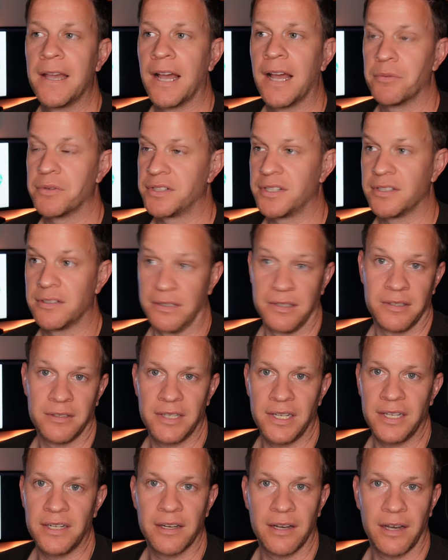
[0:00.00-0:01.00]
which is
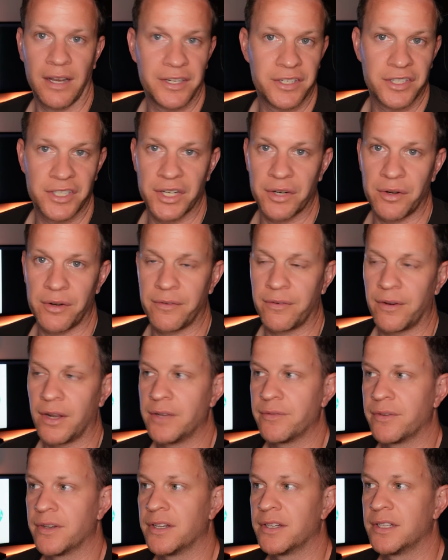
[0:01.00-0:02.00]
indeed a legendary
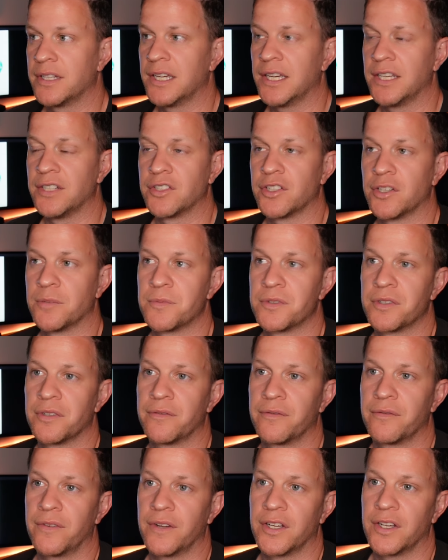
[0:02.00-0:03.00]
flavor in terms
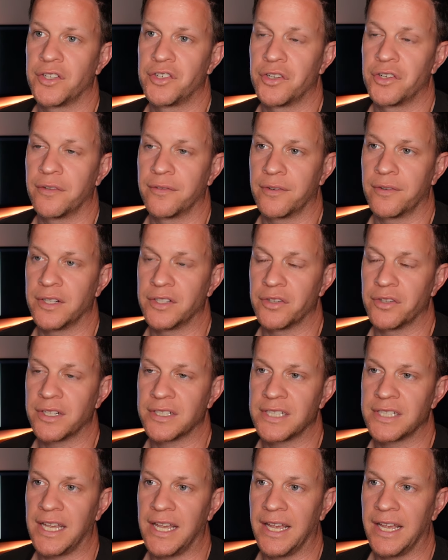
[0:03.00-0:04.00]
of sugar-free
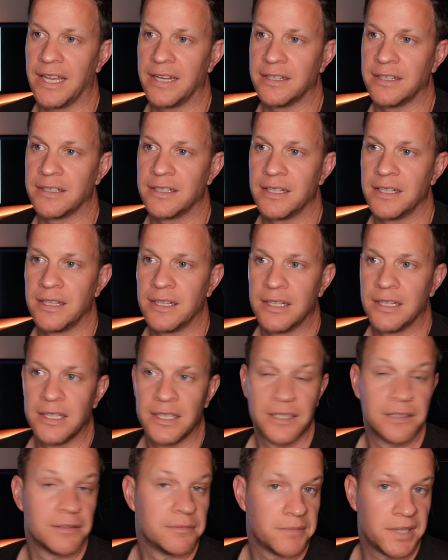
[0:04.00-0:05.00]
drinks. And
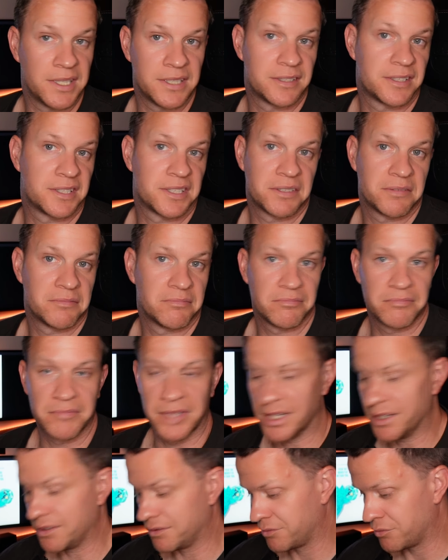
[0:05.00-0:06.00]
it's,
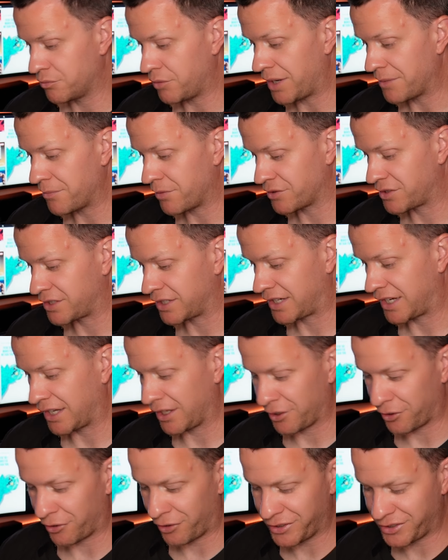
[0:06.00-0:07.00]
yeah, White Monster
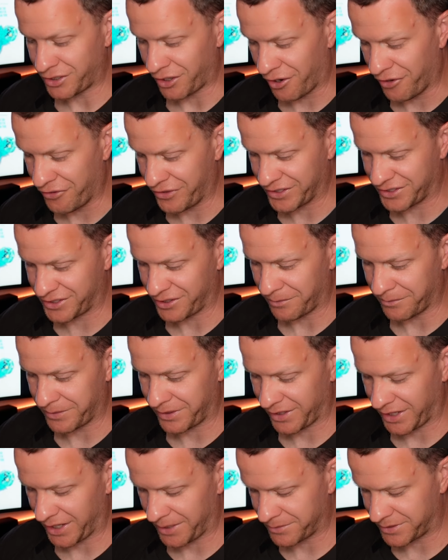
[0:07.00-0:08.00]
Killer is on the
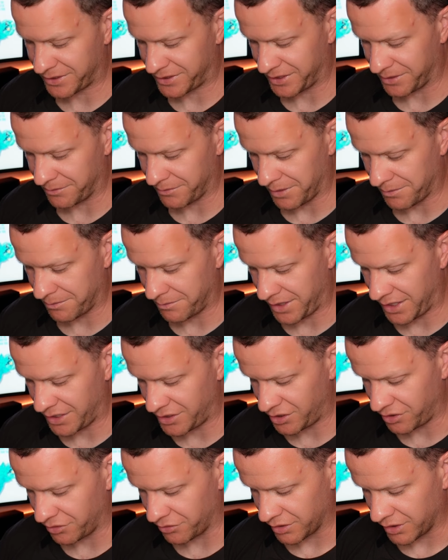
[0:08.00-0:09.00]
Zombie Lab Stim
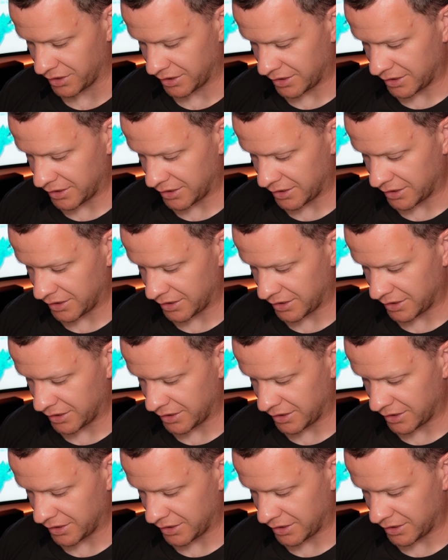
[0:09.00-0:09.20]
menu.